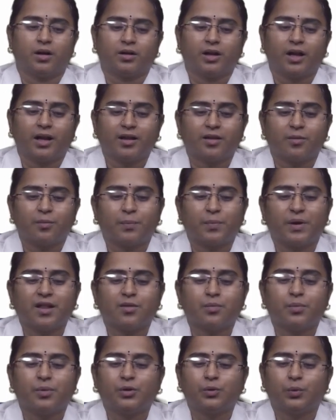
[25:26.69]
Then
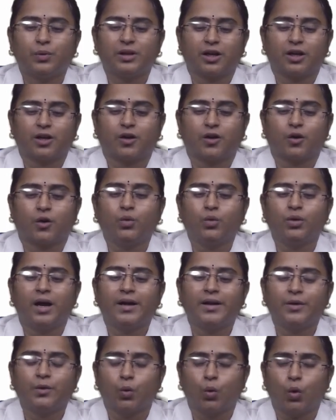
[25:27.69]
space between the crown
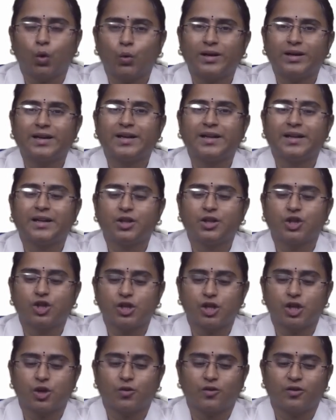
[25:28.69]
and overlying
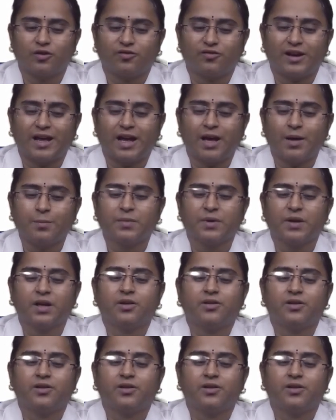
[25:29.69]
gingival flap,